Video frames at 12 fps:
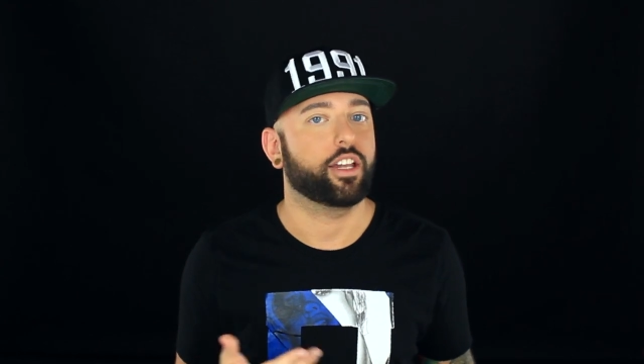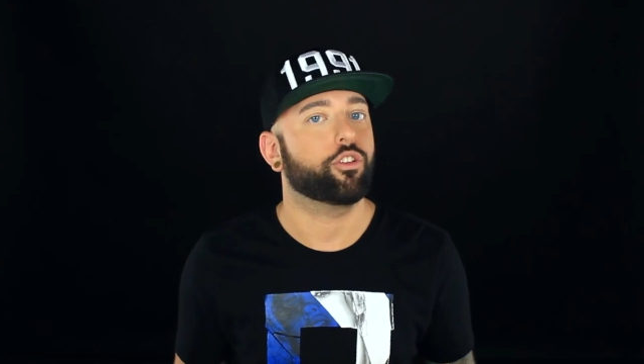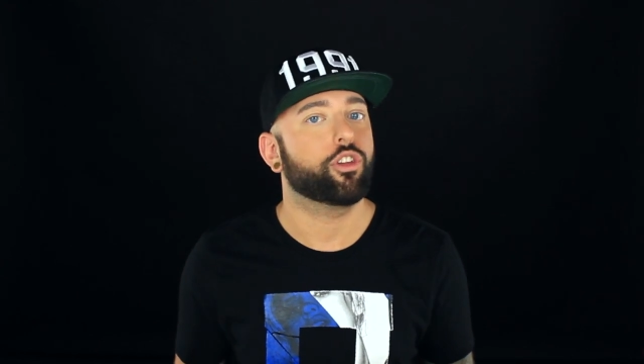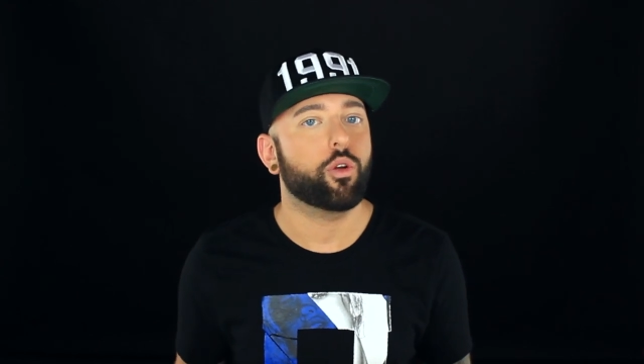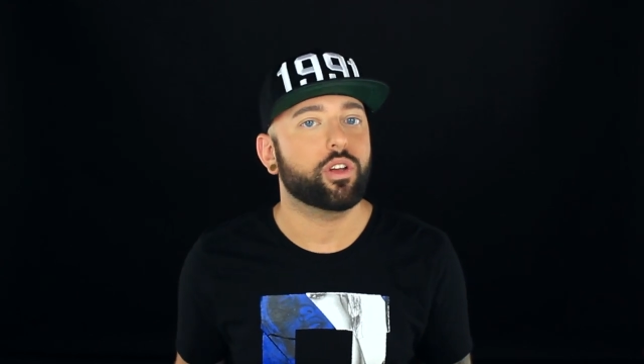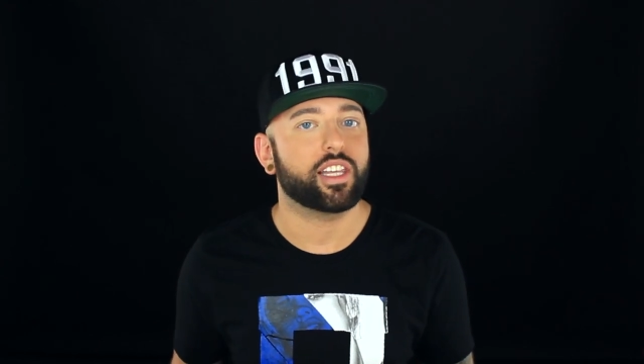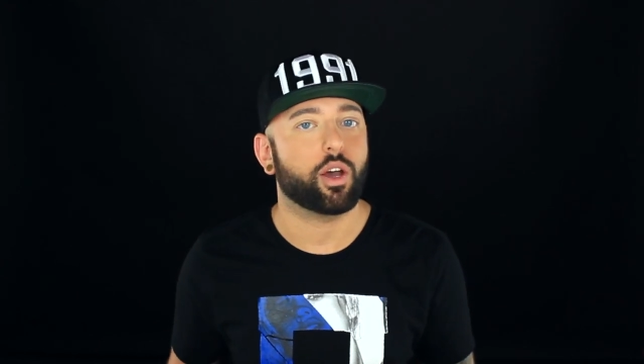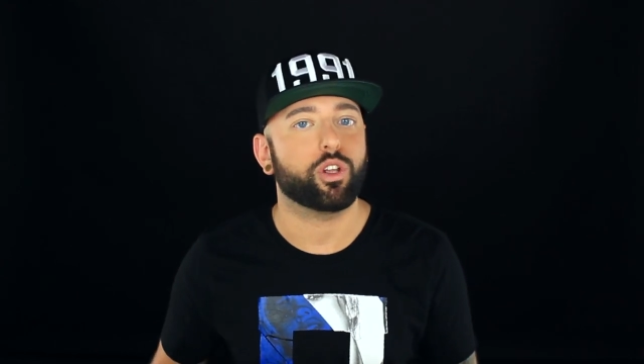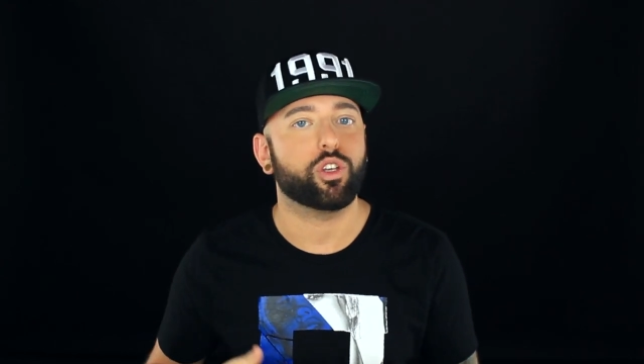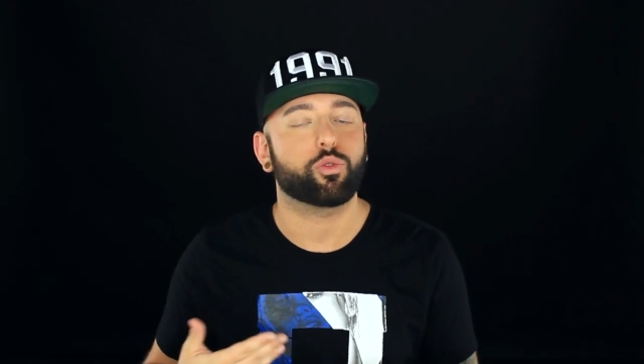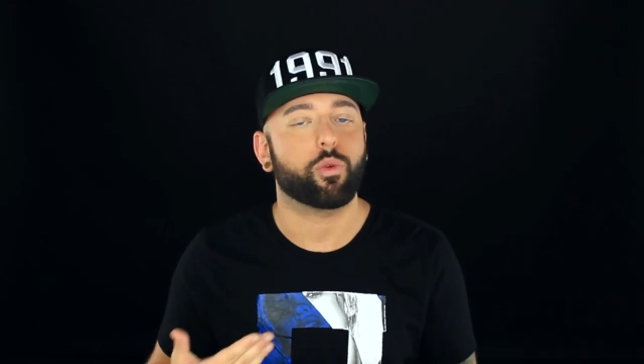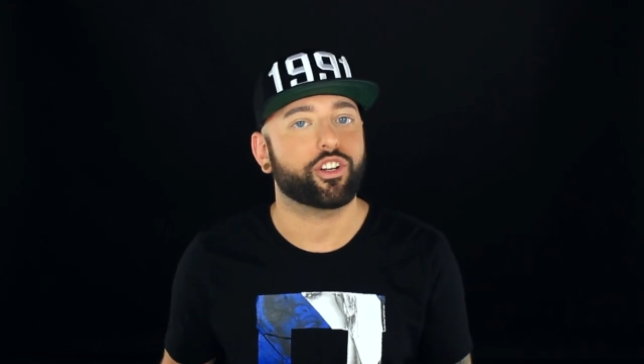And you'll notice that
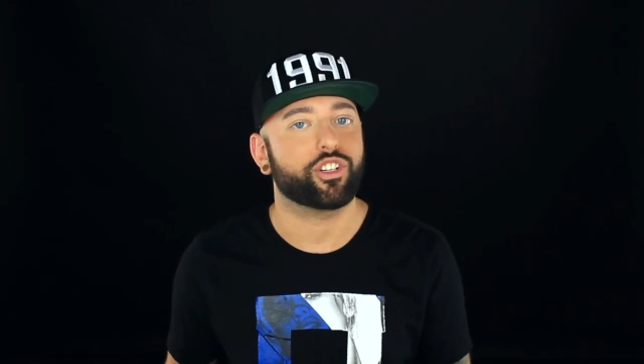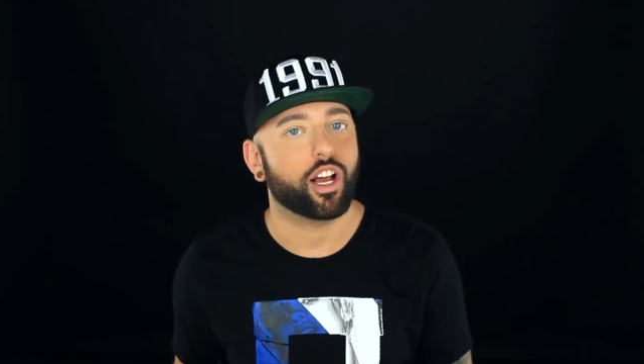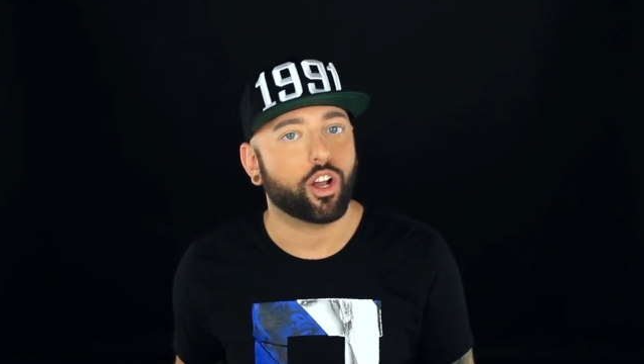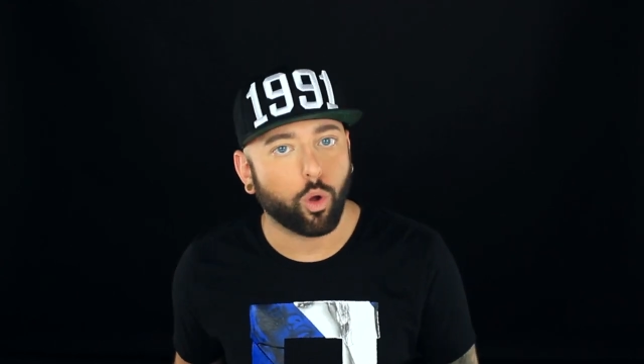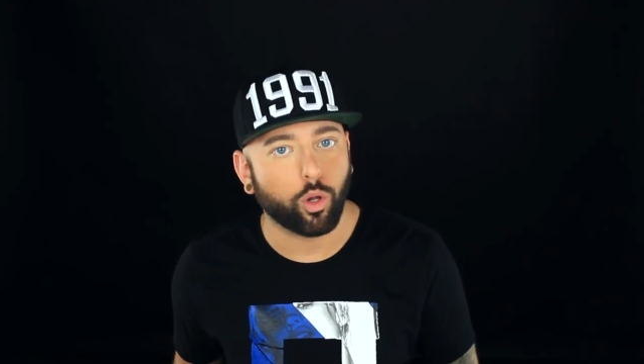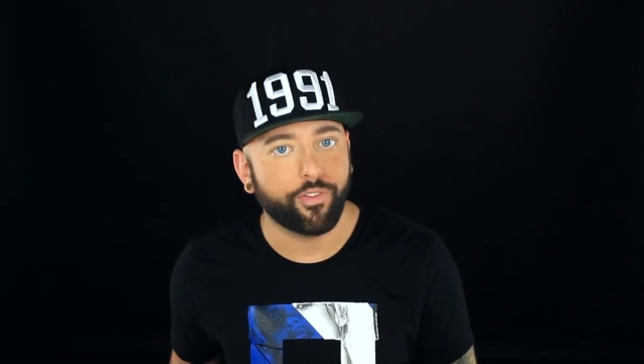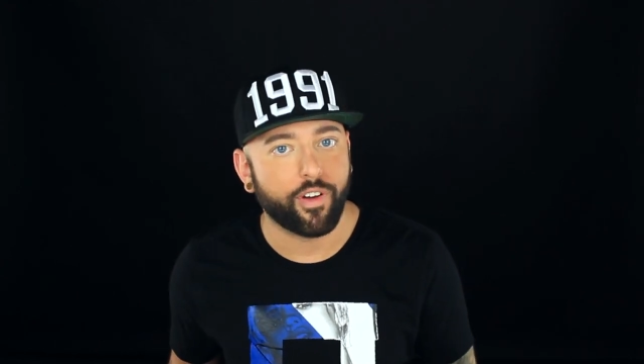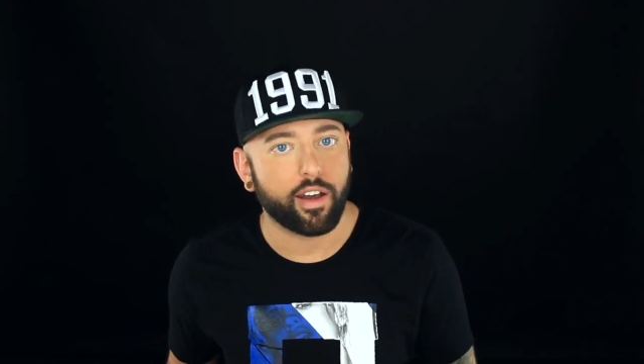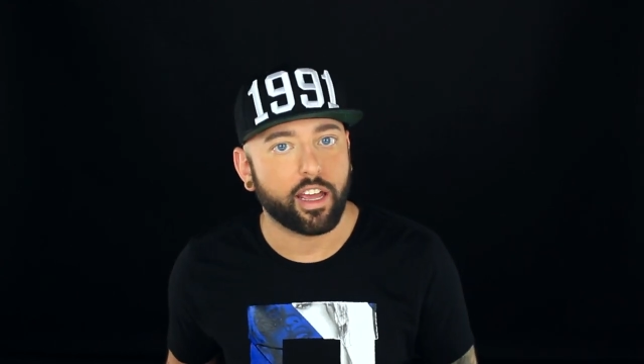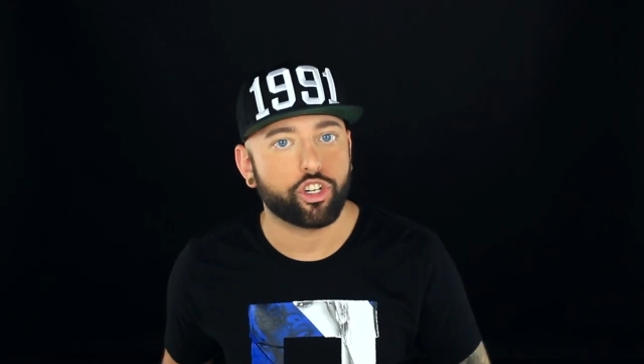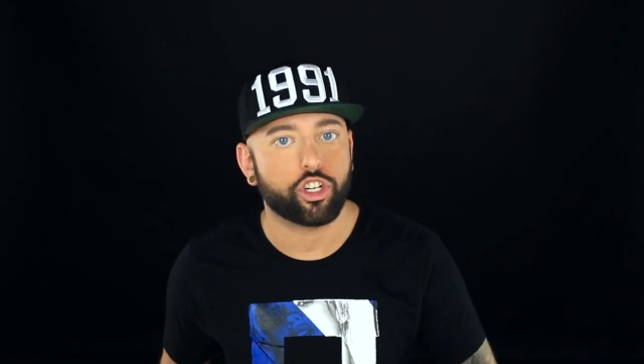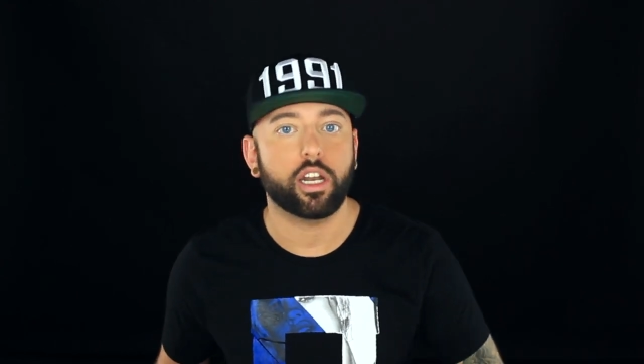when you swatch that gold
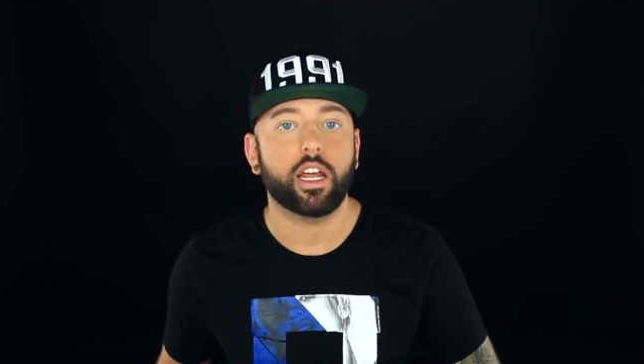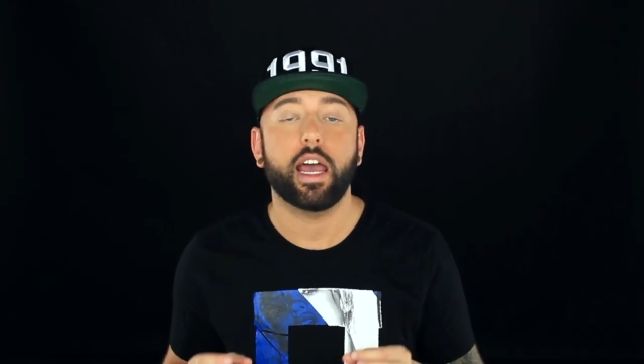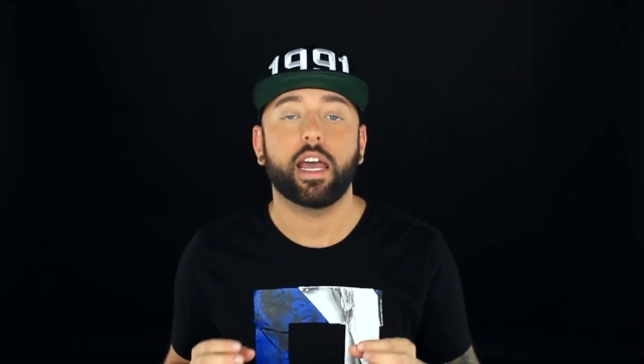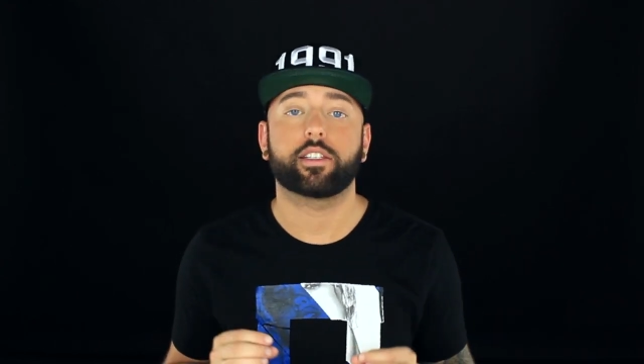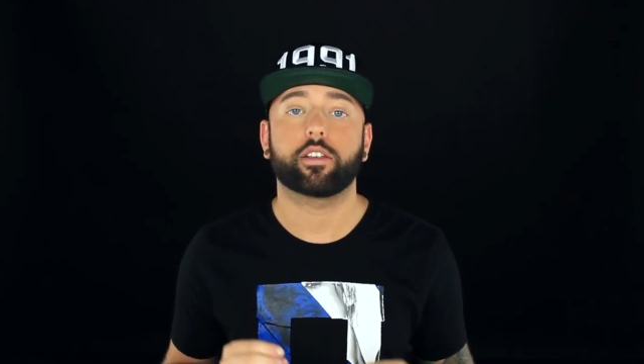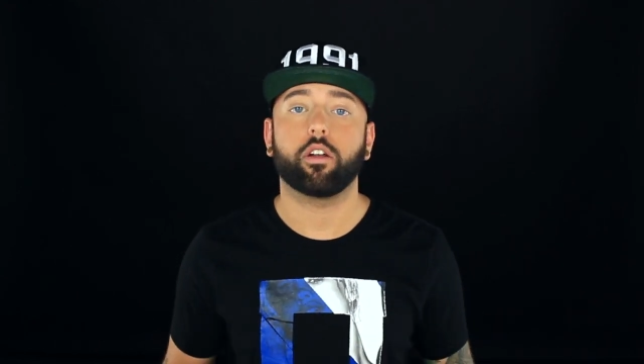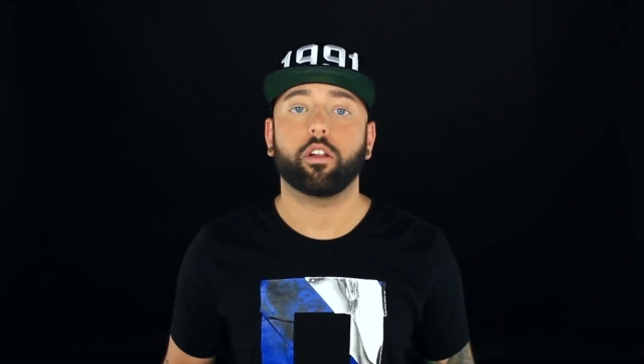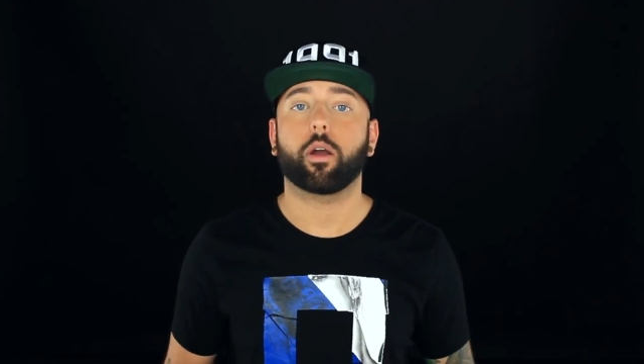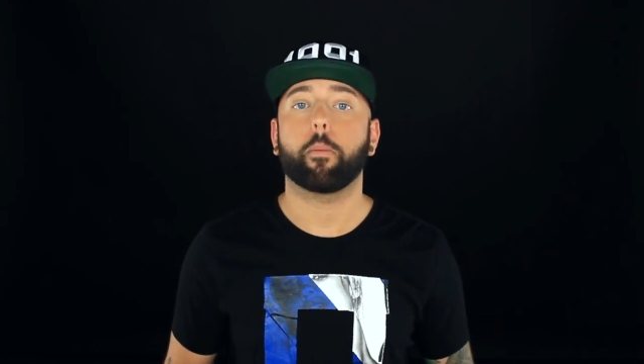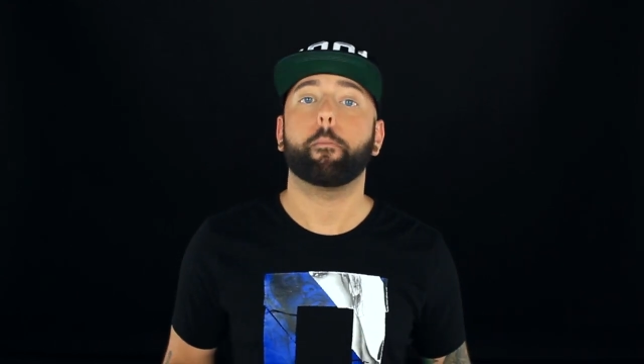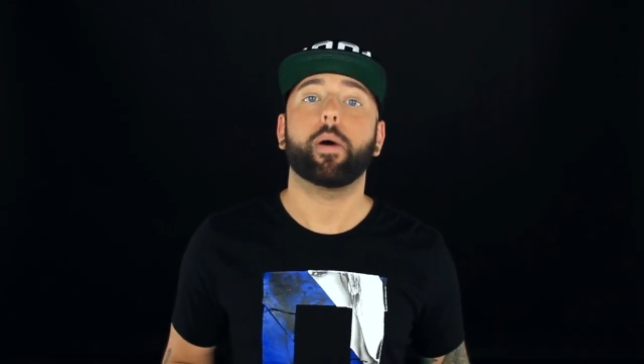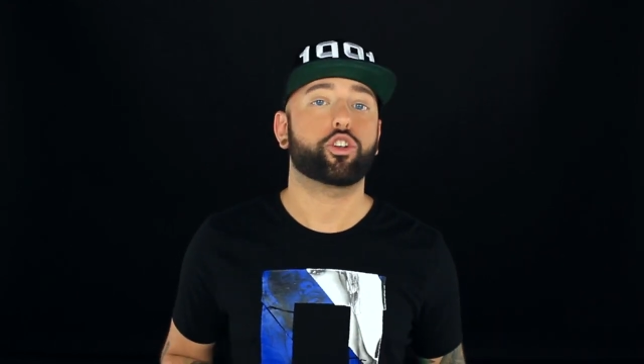foundation, it's gonna
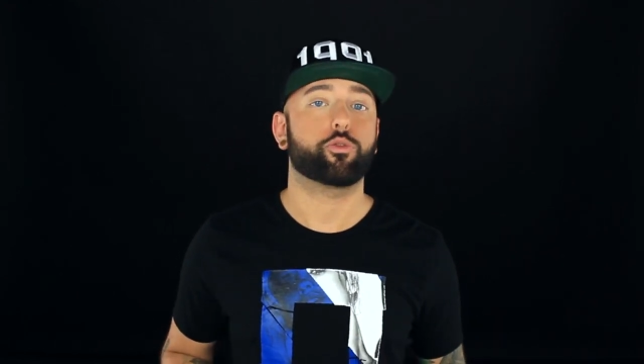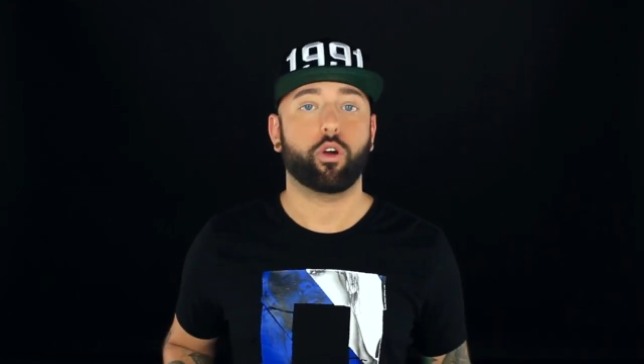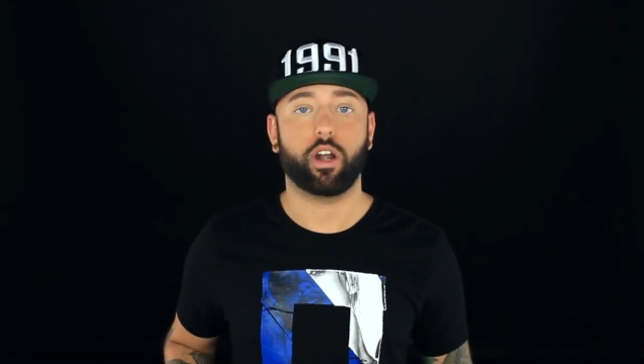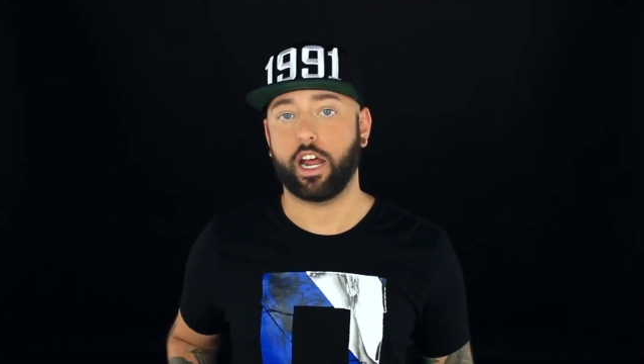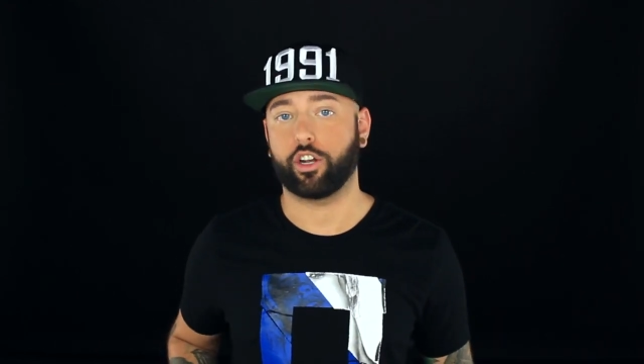look much more